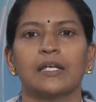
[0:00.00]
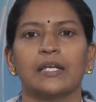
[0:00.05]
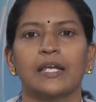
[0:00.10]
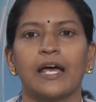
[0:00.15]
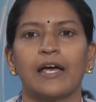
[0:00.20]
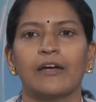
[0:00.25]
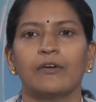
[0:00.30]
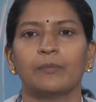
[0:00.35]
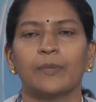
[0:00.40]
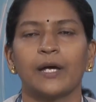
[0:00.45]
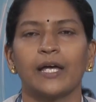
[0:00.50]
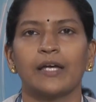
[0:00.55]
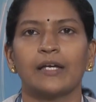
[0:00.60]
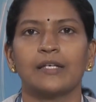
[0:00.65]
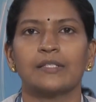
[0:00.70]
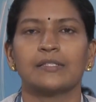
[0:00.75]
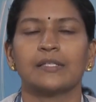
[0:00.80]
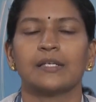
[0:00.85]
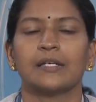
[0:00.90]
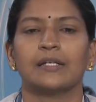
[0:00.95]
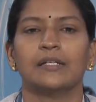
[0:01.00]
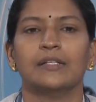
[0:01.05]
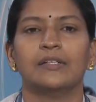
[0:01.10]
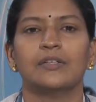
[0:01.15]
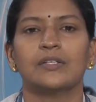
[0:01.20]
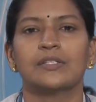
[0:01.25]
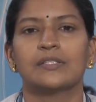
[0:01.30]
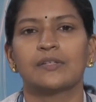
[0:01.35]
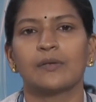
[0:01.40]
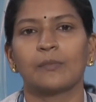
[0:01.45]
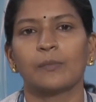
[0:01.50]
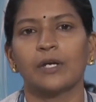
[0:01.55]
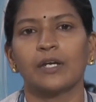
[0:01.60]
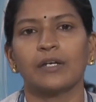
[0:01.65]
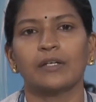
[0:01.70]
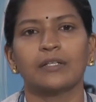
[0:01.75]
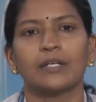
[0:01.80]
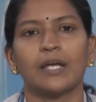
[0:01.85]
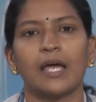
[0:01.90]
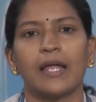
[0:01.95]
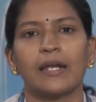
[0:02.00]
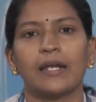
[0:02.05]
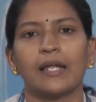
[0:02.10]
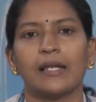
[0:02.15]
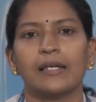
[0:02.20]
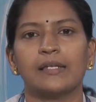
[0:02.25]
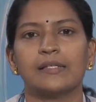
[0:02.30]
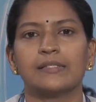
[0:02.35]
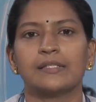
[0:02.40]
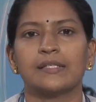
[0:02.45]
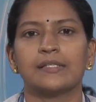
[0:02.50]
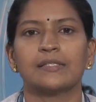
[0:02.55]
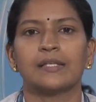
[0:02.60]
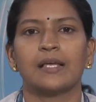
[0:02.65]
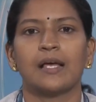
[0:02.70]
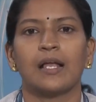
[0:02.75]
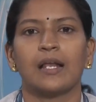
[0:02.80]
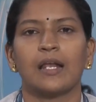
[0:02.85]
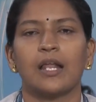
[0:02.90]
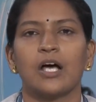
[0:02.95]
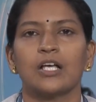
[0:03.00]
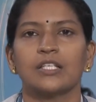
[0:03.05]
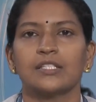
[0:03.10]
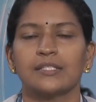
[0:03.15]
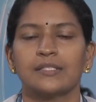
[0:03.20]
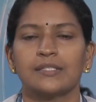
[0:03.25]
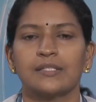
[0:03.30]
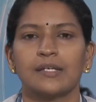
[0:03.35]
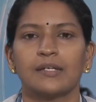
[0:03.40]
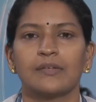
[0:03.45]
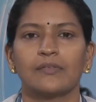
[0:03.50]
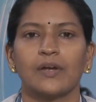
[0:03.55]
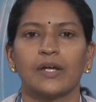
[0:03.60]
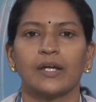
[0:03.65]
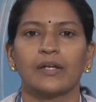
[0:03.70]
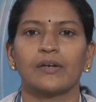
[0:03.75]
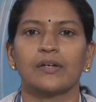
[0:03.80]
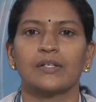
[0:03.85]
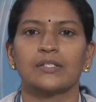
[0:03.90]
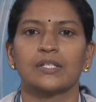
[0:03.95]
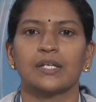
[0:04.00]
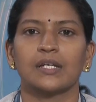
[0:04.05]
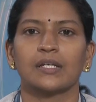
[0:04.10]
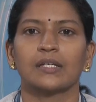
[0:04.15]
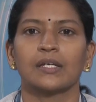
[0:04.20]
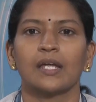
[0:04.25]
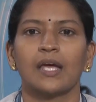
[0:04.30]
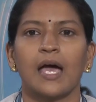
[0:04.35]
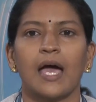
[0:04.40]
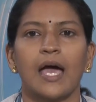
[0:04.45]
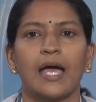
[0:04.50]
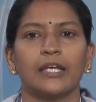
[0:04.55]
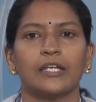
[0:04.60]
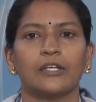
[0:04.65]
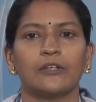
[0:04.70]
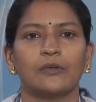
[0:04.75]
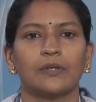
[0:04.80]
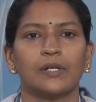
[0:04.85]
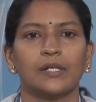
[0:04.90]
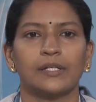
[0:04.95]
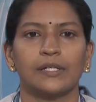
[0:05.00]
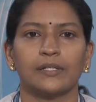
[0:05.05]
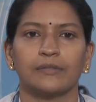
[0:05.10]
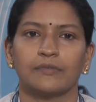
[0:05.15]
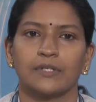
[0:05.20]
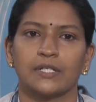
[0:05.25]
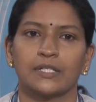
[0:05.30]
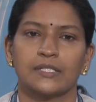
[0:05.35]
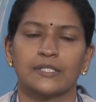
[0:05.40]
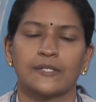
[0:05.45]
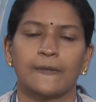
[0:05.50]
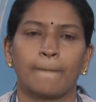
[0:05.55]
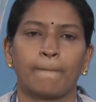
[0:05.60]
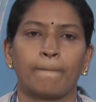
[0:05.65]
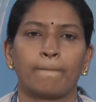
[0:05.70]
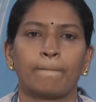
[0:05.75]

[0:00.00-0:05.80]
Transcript: naive bias, discriminant analysis, logistic regression, and neural networks.